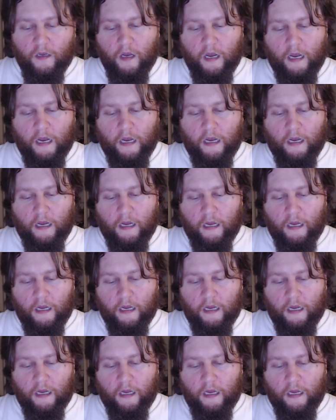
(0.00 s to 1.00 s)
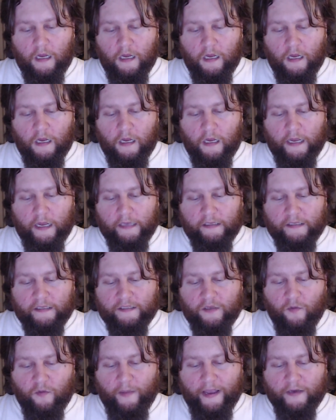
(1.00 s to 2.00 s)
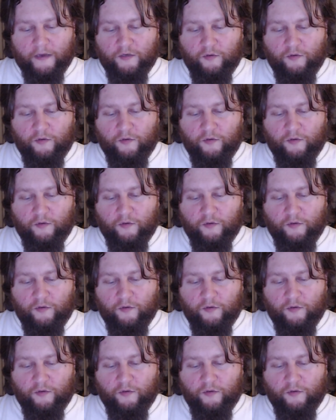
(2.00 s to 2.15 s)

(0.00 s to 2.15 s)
And let's go back